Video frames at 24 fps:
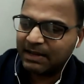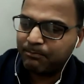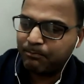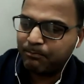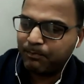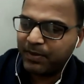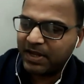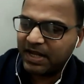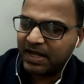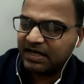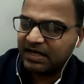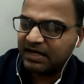
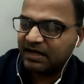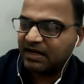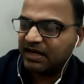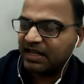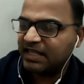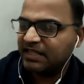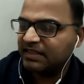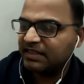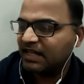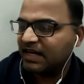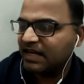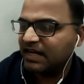
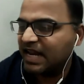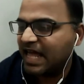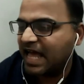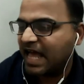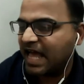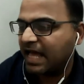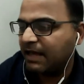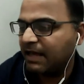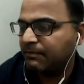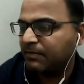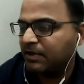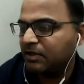repeatedly in the
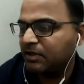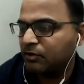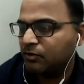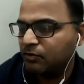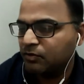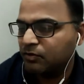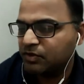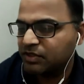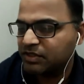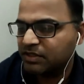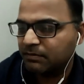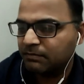lab
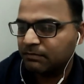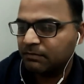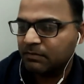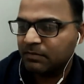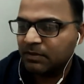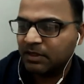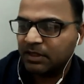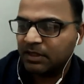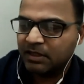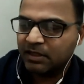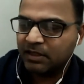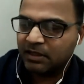and do
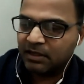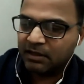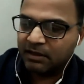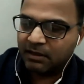some